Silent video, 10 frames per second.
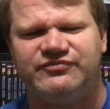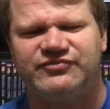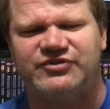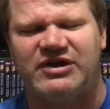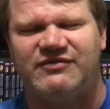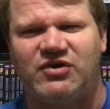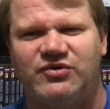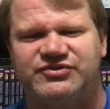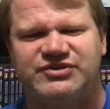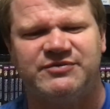So I've
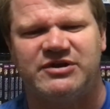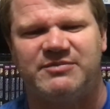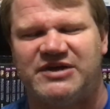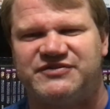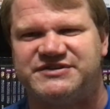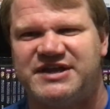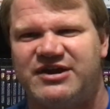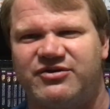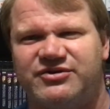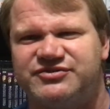always, something about this
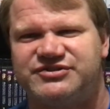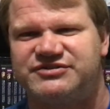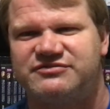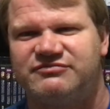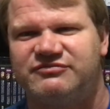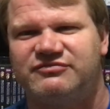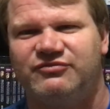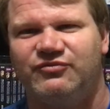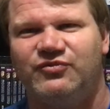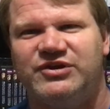era is just
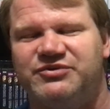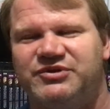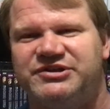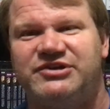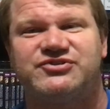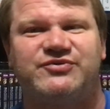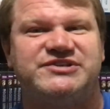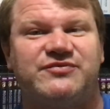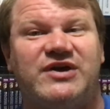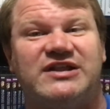really, really, there's a
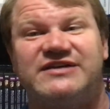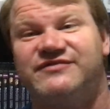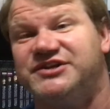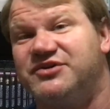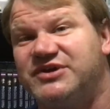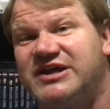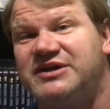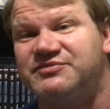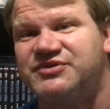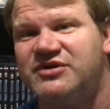reason why, like, video
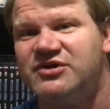games